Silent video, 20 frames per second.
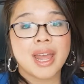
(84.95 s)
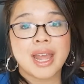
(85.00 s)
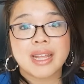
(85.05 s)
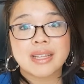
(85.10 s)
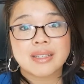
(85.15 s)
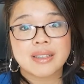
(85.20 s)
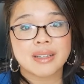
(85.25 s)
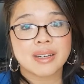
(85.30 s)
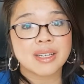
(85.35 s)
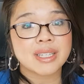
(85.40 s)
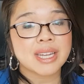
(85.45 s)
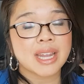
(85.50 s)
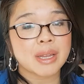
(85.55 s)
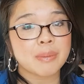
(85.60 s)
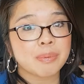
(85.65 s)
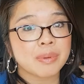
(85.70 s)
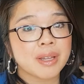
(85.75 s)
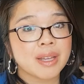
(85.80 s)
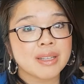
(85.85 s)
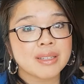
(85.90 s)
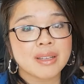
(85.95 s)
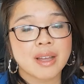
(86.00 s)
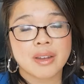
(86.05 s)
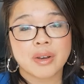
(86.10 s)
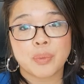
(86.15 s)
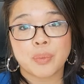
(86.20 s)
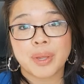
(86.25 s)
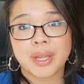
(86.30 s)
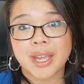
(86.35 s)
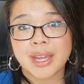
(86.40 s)
It's gonna take place
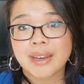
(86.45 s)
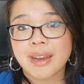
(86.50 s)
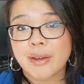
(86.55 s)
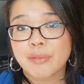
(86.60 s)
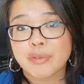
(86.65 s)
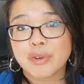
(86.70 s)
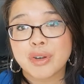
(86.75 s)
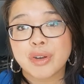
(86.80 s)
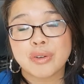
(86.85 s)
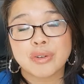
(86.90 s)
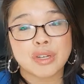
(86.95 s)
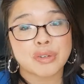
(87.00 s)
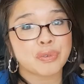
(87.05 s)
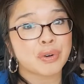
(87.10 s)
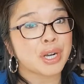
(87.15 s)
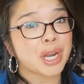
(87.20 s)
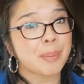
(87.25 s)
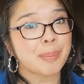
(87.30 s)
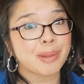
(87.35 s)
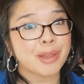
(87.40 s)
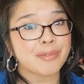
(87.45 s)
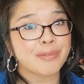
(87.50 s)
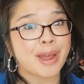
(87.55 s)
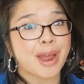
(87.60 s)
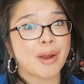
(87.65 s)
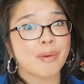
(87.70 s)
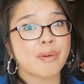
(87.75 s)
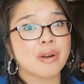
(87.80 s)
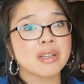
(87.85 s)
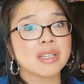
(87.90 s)
on a weekend afternoon, just for a couple of
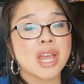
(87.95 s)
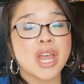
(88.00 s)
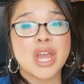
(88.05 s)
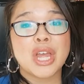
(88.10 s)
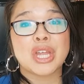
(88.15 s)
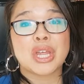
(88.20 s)
hours.